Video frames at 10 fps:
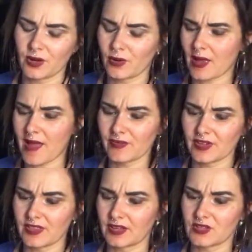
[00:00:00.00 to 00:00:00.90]

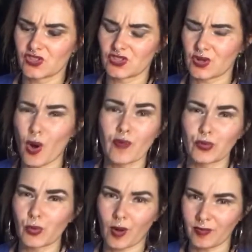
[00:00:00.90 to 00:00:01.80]
everything is just
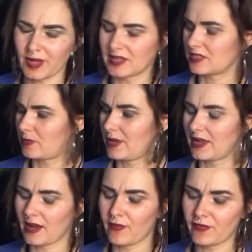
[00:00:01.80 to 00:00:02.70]
overwhelming to me. And
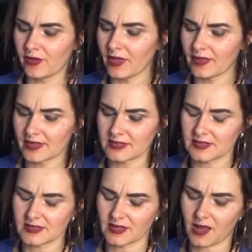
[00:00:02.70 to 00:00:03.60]
I feel like this
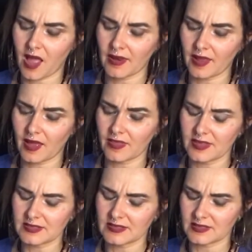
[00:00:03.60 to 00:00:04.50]

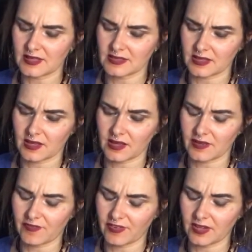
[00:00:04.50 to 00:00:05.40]
is a
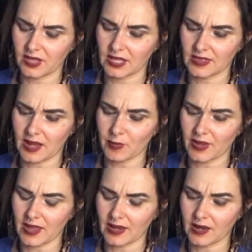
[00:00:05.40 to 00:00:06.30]
feeling that I'm
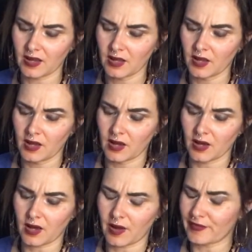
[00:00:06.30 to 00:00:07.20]
getting,
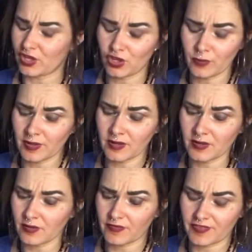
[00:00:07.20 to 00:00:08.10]
of a
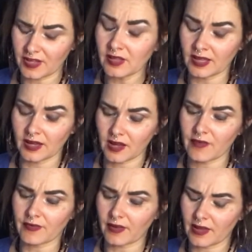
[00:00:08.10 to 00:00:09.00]
human feeling
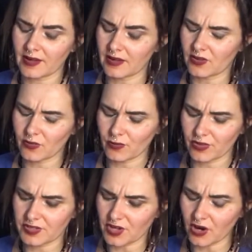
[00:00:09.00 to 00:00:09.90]
of, and the
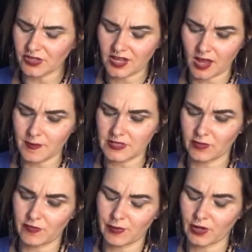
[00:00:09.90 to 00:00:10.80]
dark times that
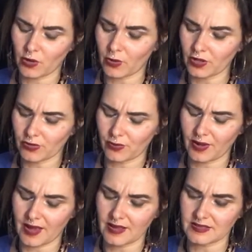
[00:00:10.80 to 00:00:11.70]
we've been going through,
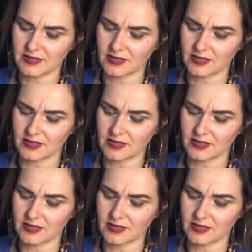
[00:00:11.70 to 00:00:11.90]
guys,